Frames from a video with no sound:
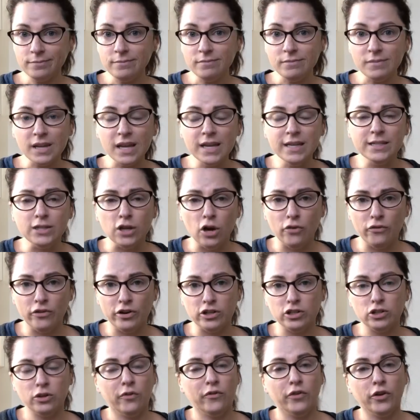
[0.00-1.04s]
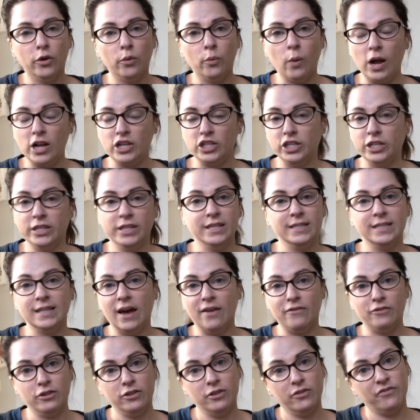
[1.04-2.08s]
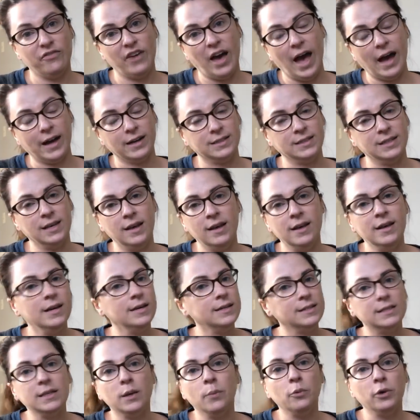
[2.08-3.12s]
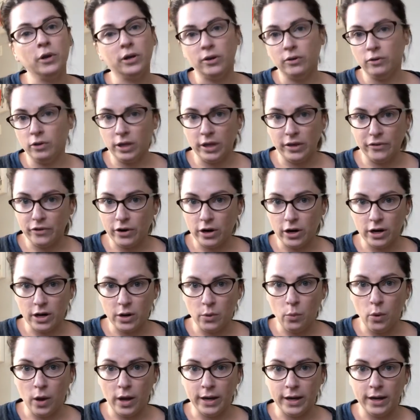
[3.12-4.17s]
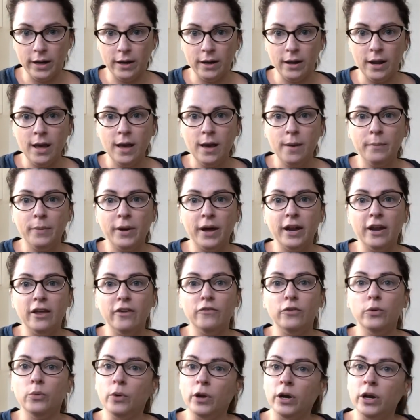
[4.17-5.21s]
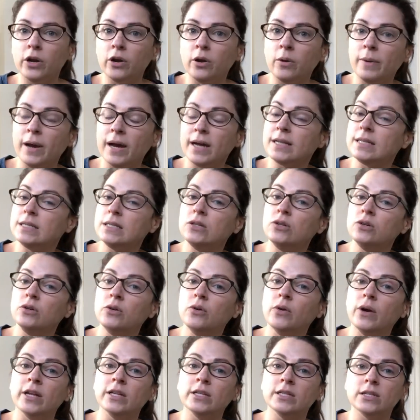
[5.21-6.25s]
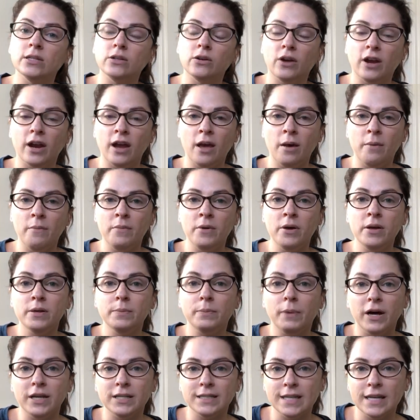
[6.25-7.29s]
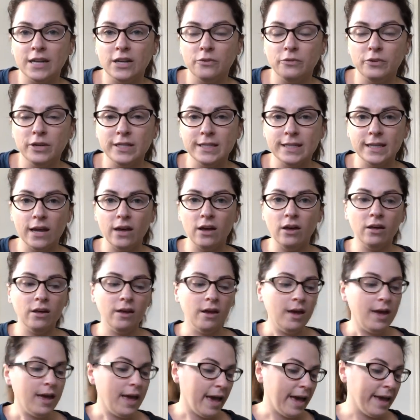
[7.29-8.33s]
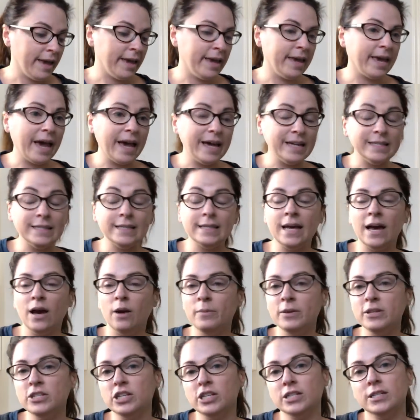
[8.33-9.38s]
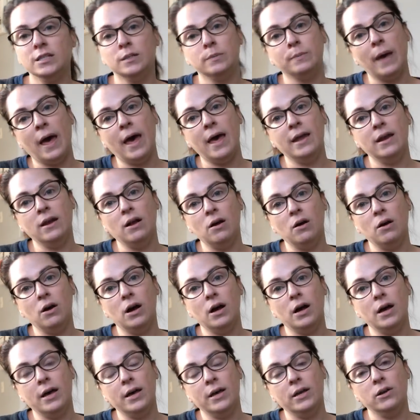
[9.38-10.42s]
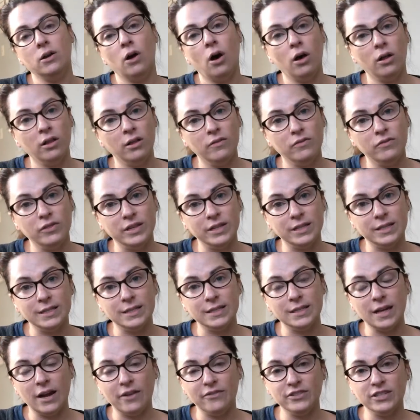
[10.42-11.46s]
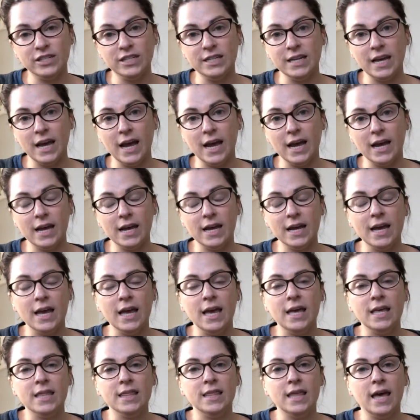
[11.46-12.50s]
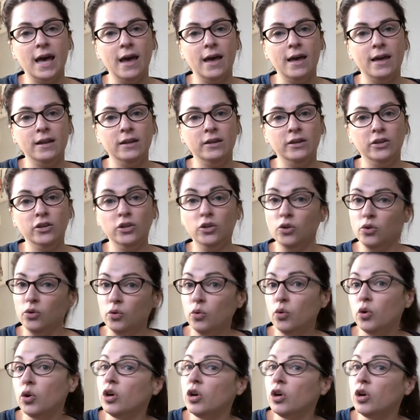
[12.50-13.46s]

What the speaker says: is over. So if you're watching this after the fact, someone will have already won it. But if you want to go back to Instagram, Boss Lady Resale, and guess how much I spent on all of this stuff today, then you